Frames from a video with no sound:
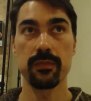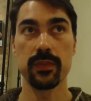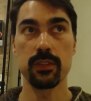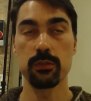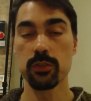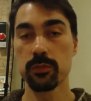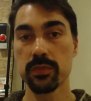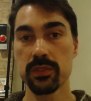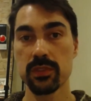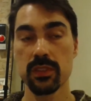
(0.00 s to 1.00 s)

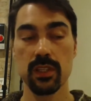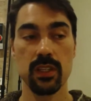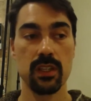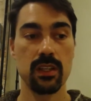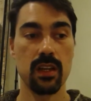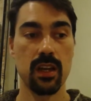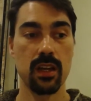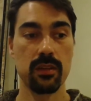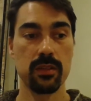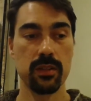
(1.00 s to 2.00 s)
groups
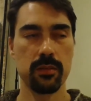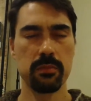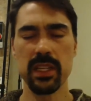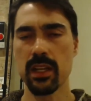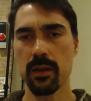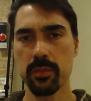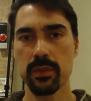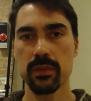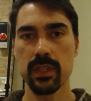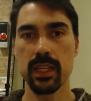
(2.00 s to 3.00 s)
meetup
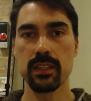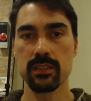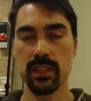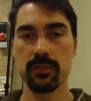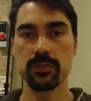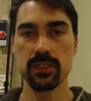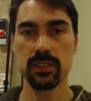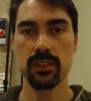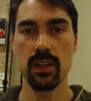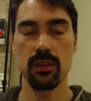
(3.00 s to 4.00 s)
in San
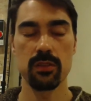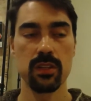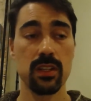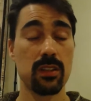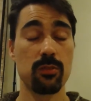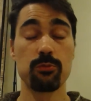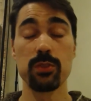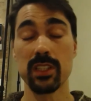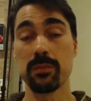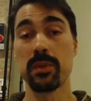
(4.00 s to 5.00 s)
Francisco, a
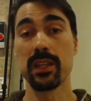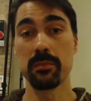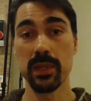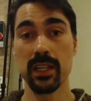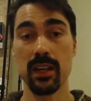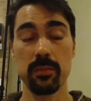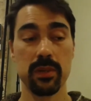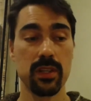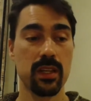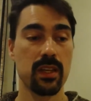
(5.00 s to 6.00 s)
really big meetup,
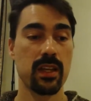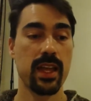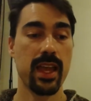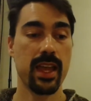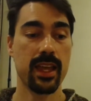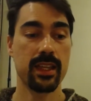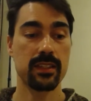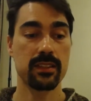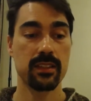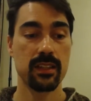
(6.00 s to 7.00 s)

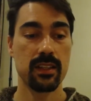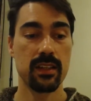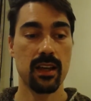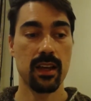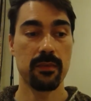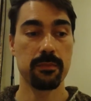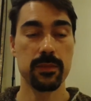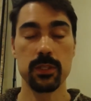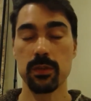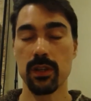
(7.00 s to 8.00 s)
and
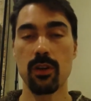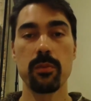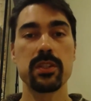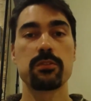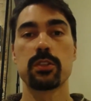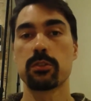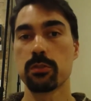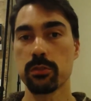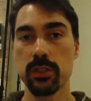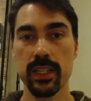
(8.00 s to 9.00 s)
doing a whole bunch of
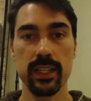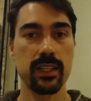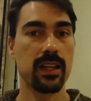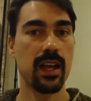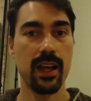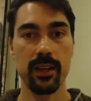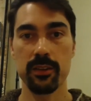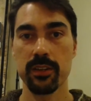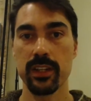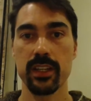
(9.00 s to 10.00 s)
recruiting and
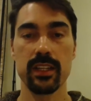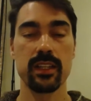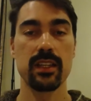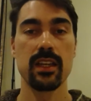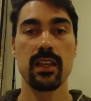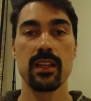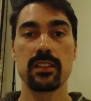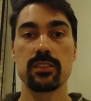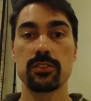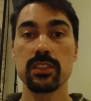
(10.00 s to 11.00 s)
hiring. And
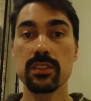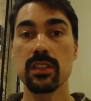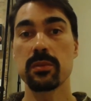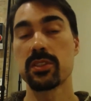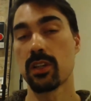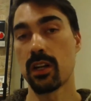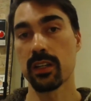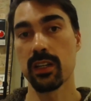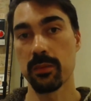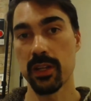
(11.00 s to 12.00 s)
so she's going to be
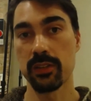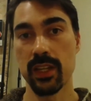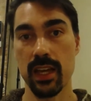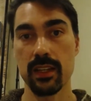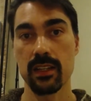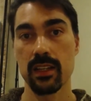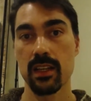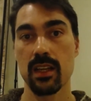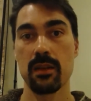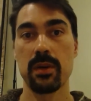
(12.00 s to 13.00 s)
talking about that,
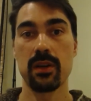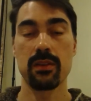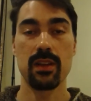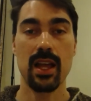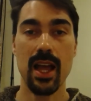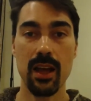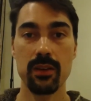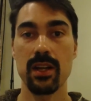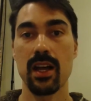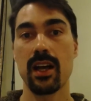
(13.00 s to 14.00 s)
about how
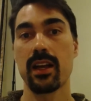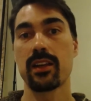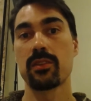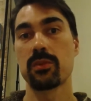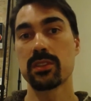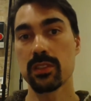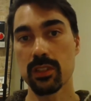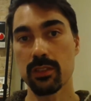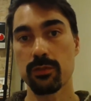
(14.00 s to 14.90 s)
to hire, what to look